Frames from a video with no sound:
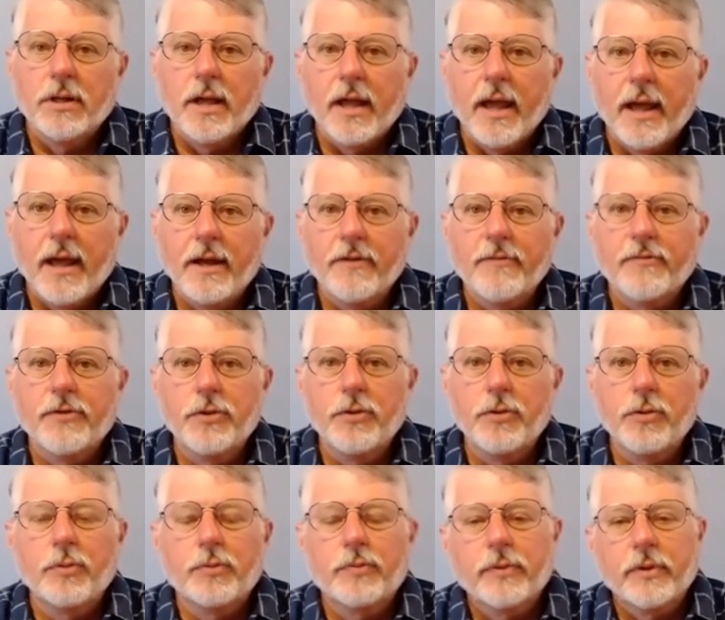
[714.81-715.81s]
And if
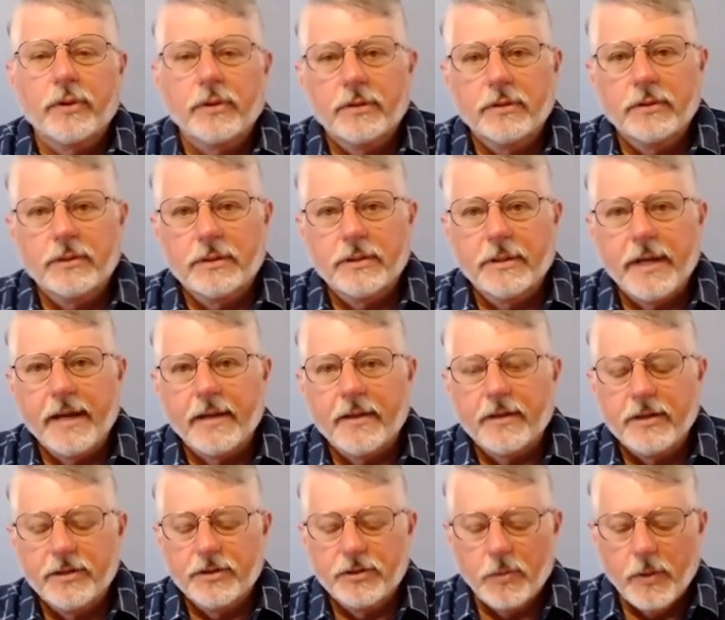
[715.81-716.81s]
you take
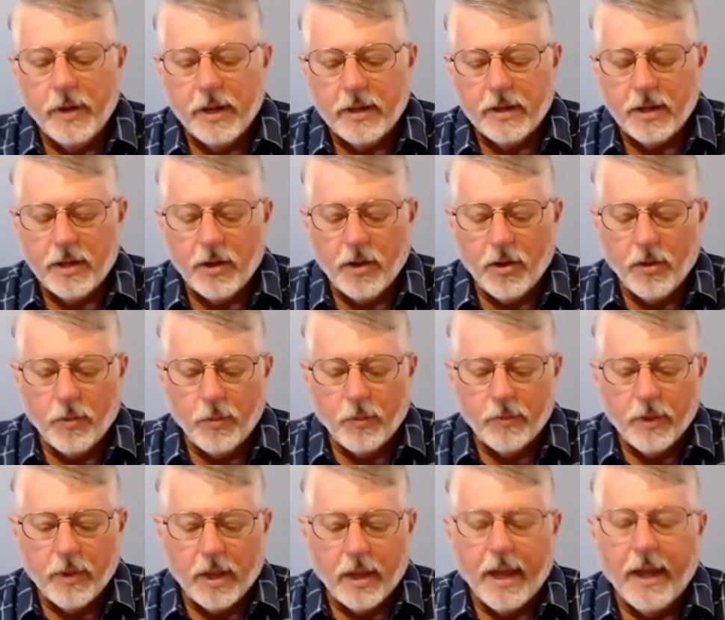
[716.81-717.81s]
this week and go
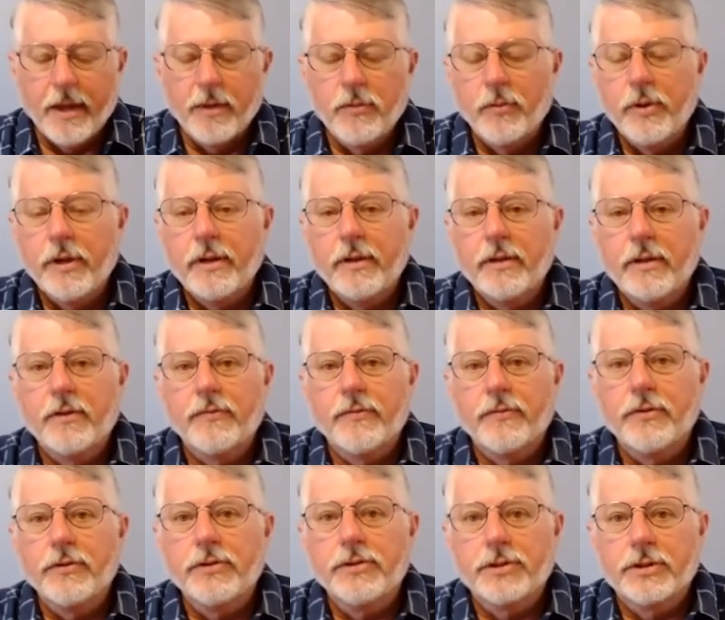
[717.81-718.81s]
and read the
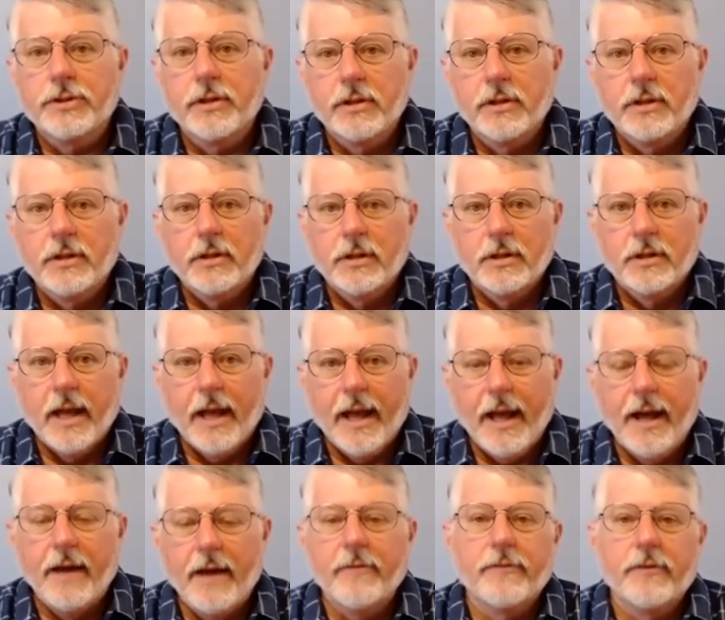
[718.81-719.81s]
first
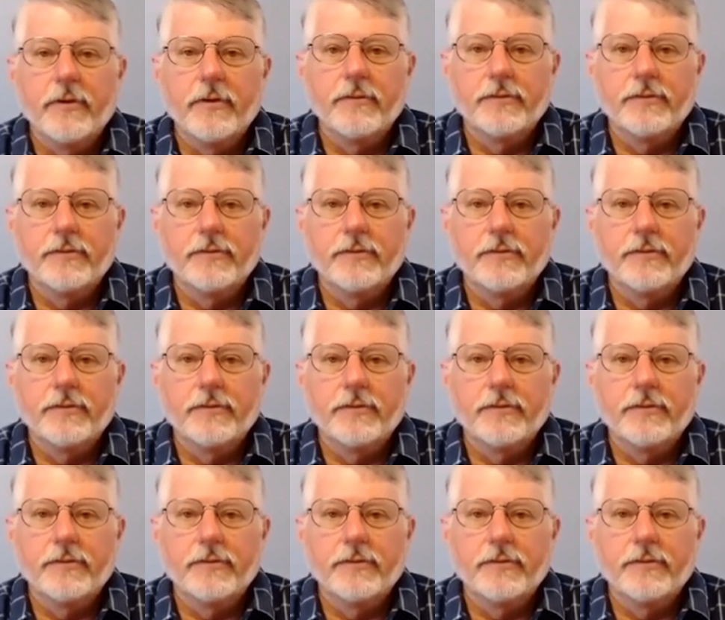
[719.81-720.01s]
half of